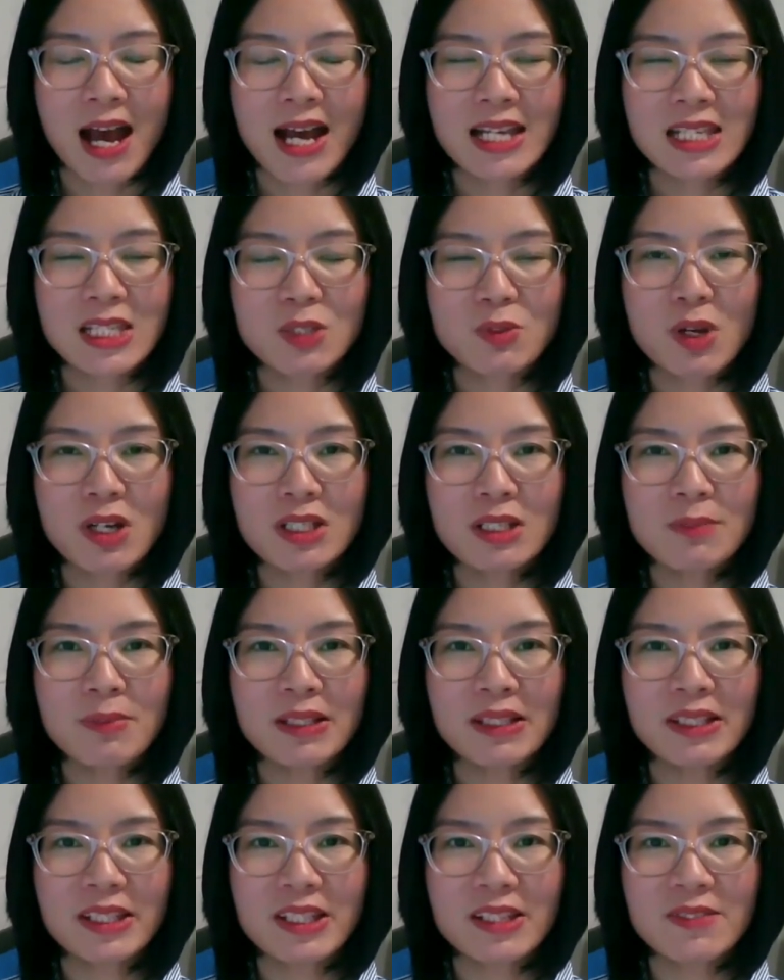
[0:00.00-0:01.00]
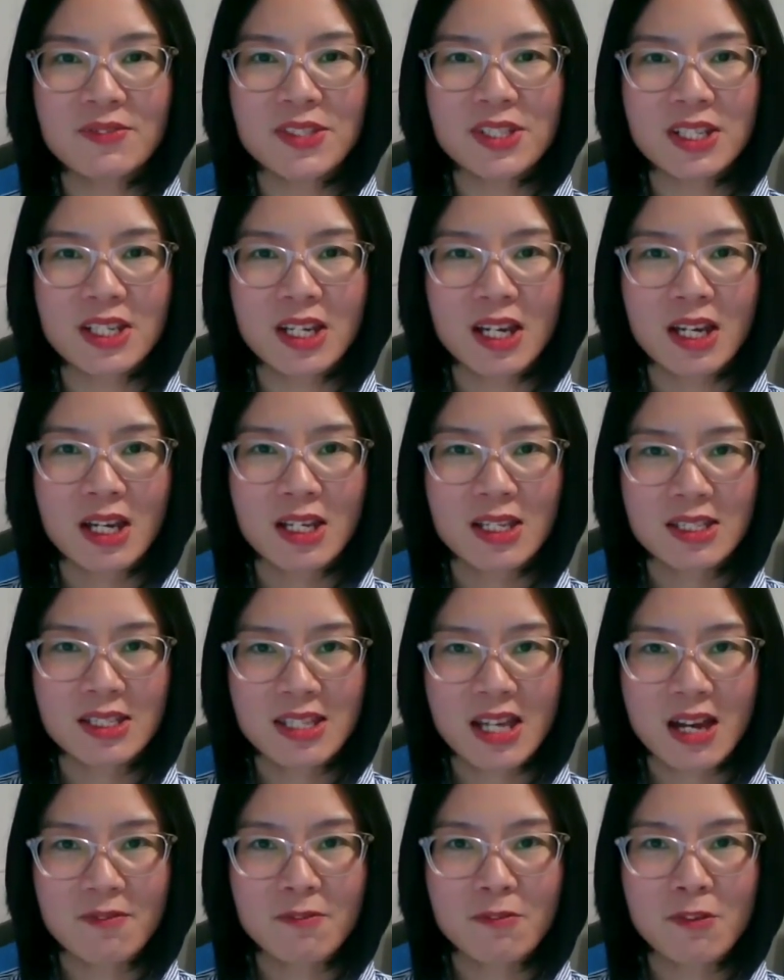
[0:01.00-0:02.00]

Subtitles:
I strongly believed staff